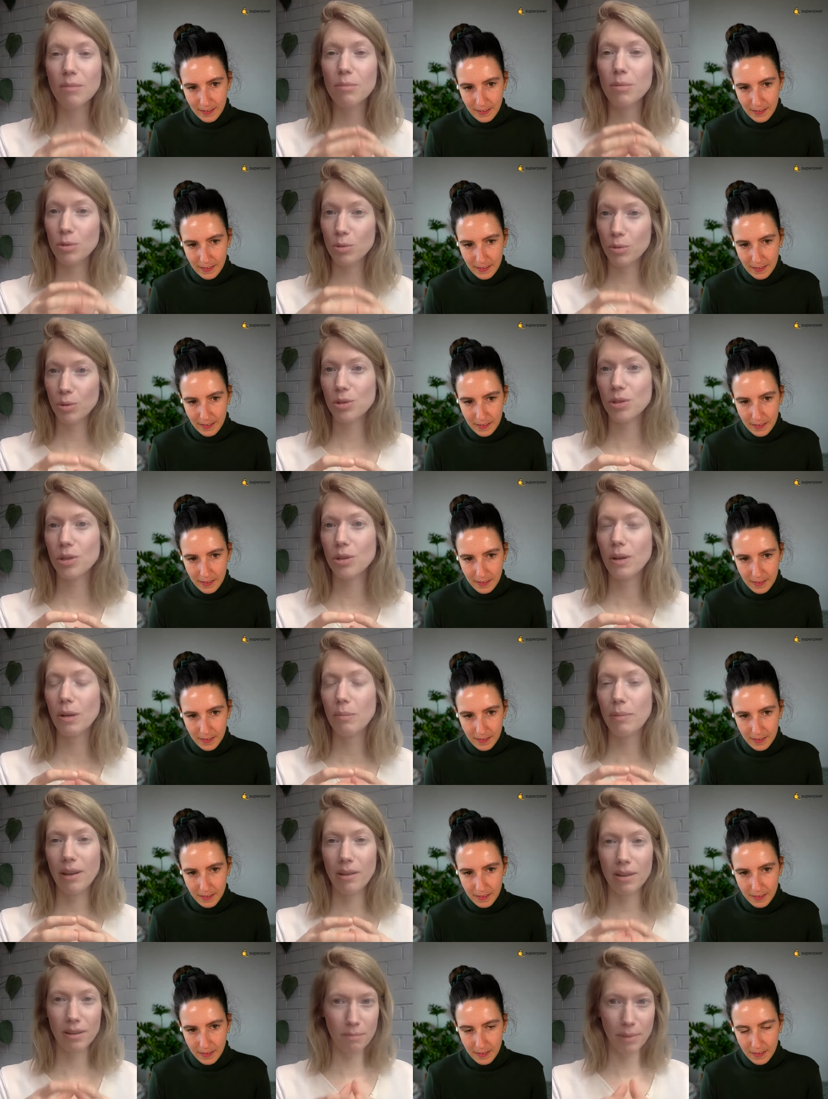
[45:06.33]
Speaker 1: but also
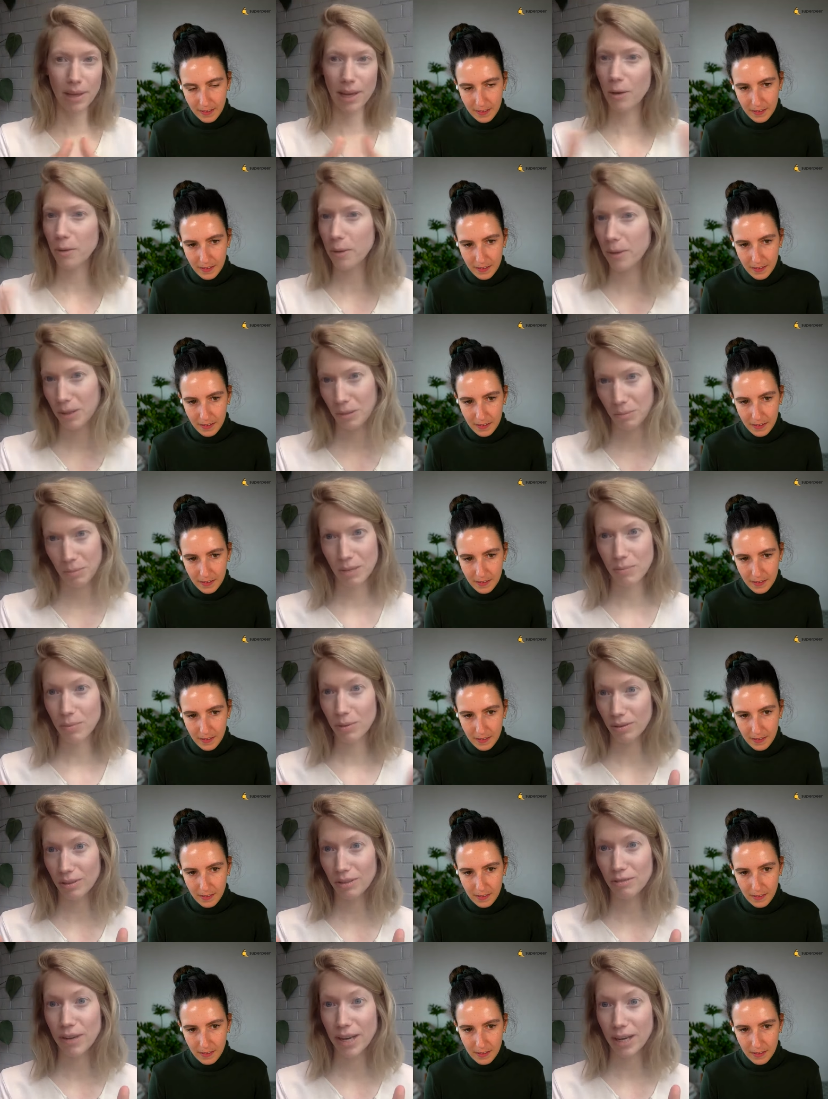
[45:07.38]
about empowering the
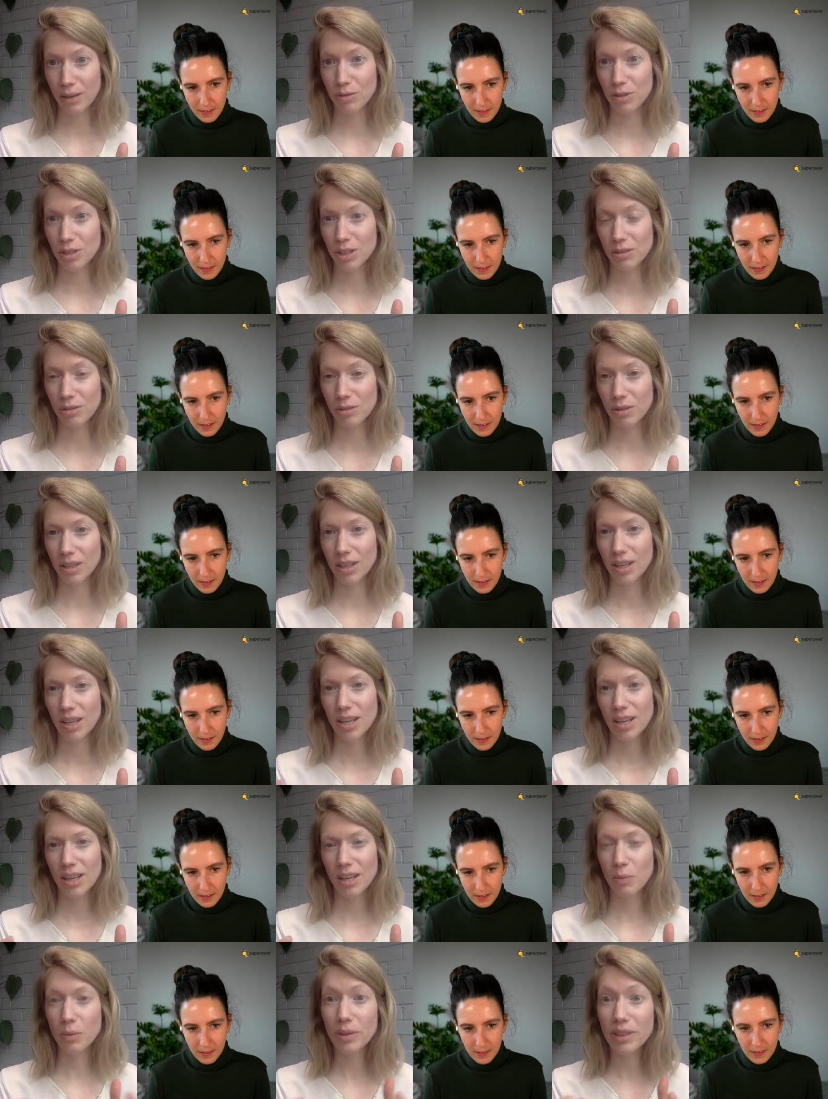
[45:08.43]
people around you and
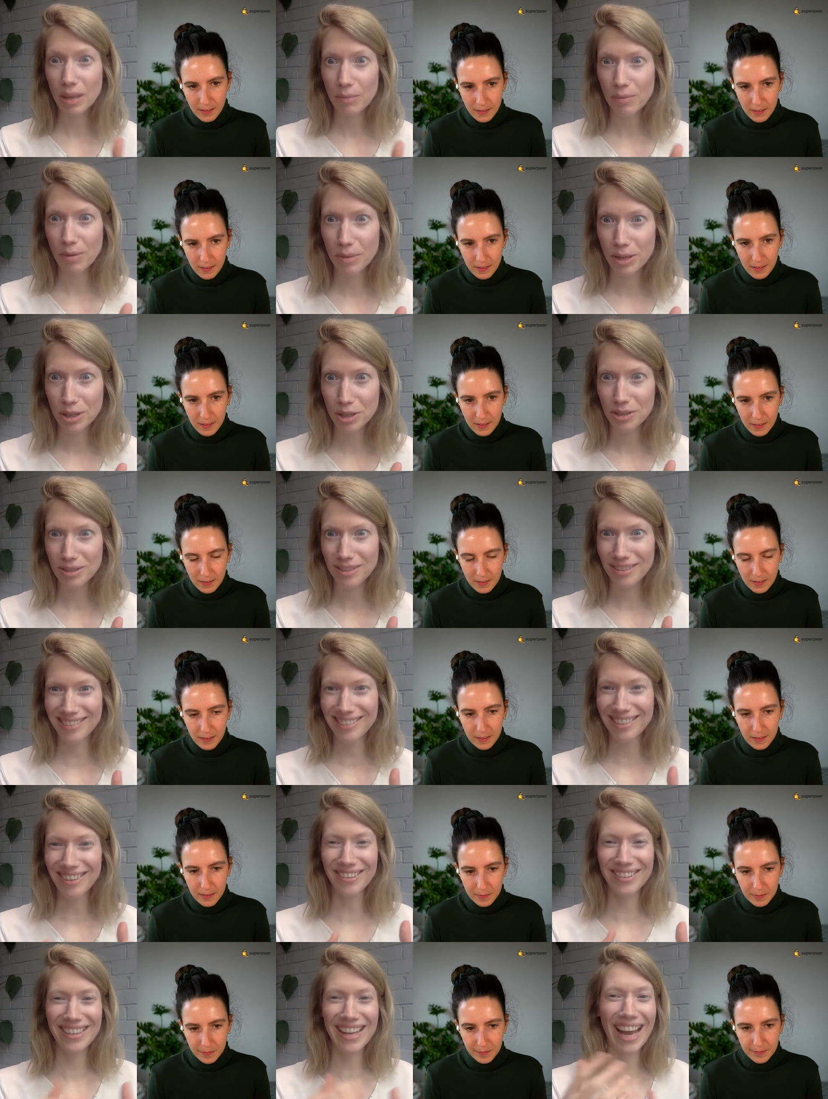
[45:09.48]
with their permission
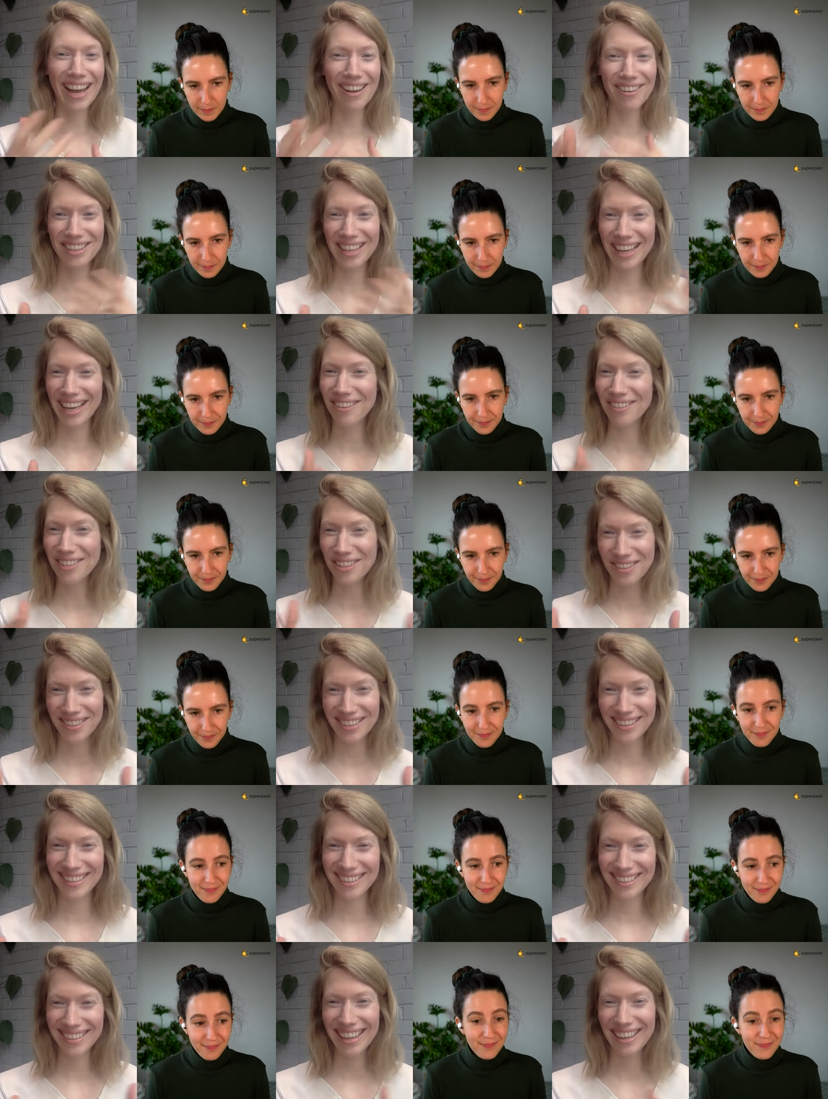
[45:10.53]
on how, how you
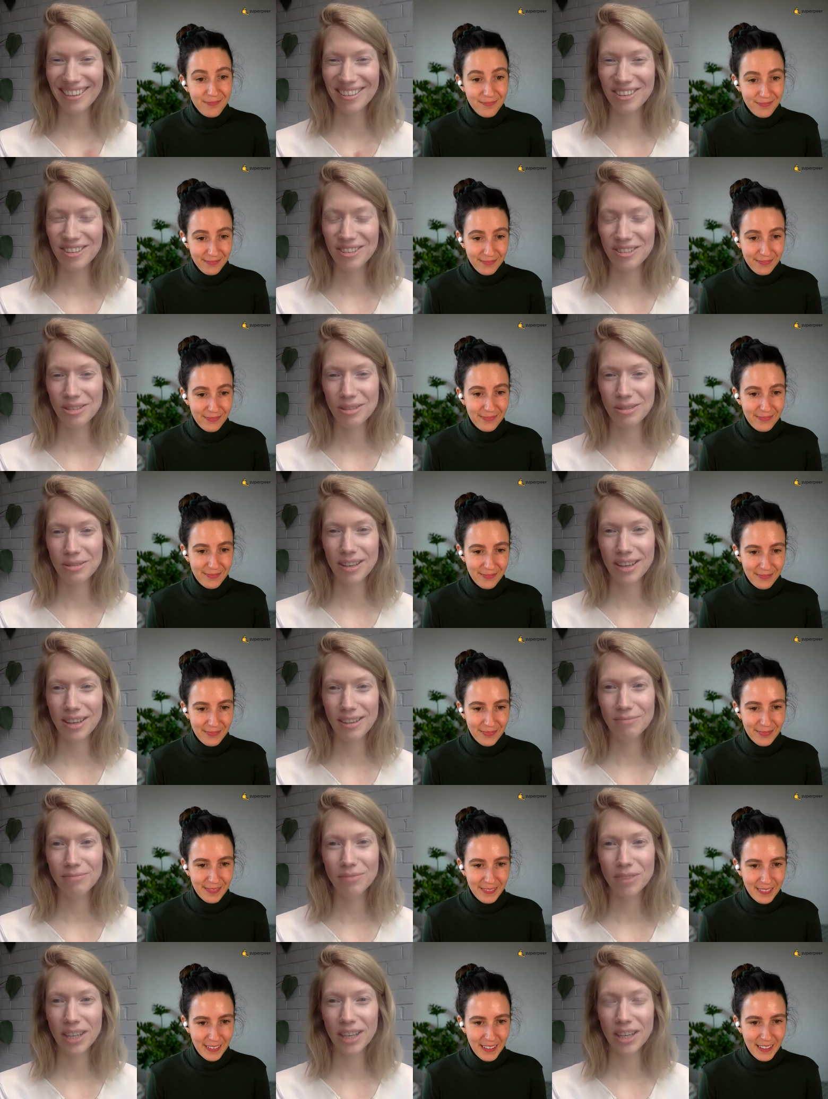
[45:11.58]
can how you can do that
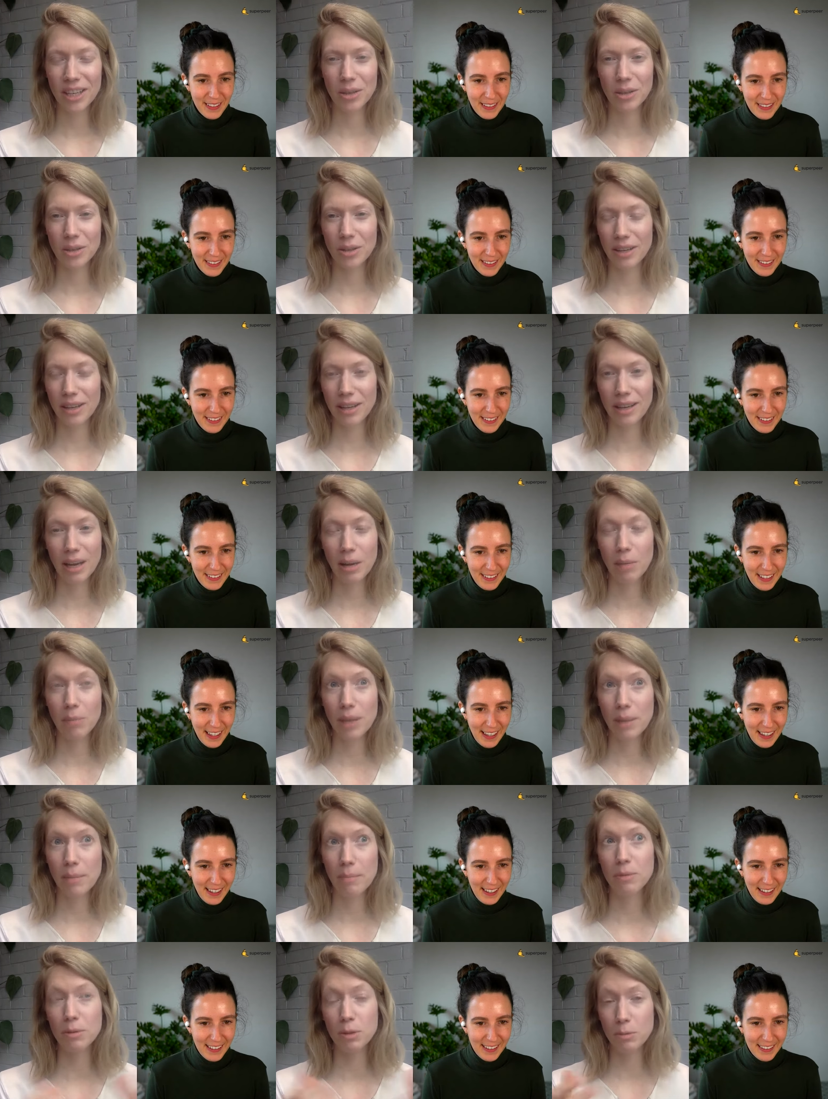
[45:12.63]
and how you can help
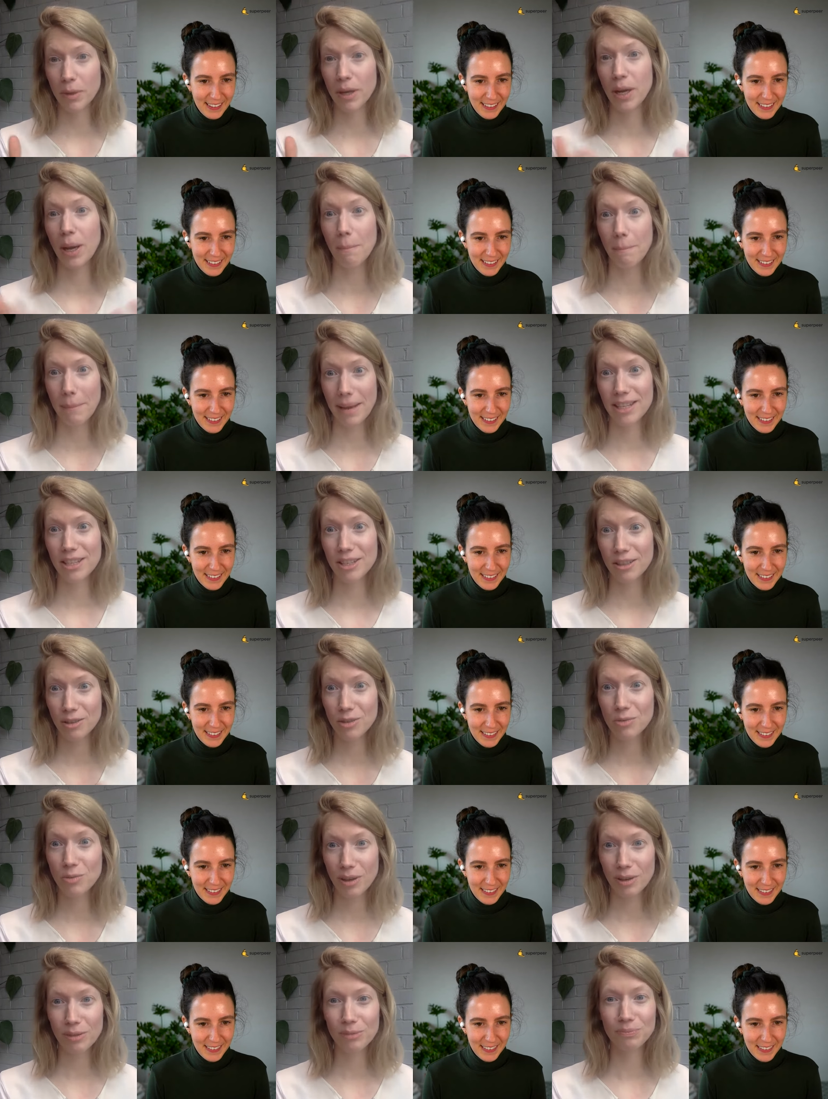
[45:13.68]
yeah. them better
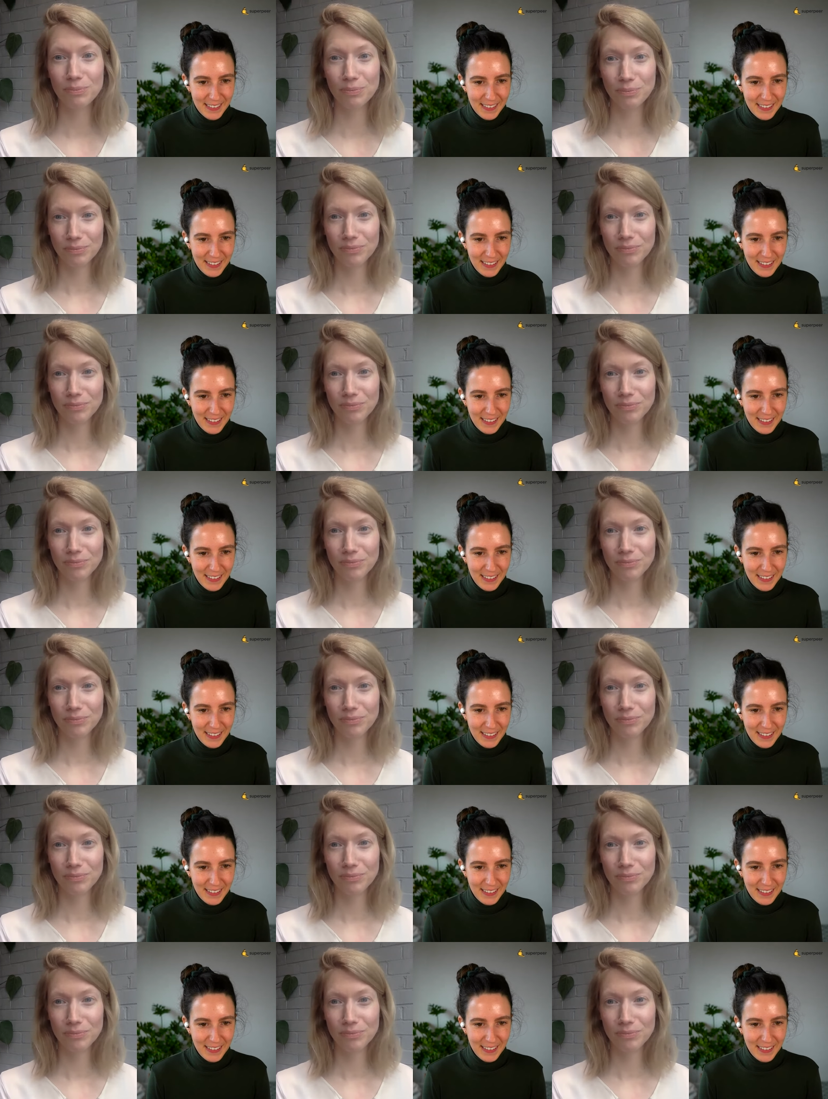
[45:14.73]
as well.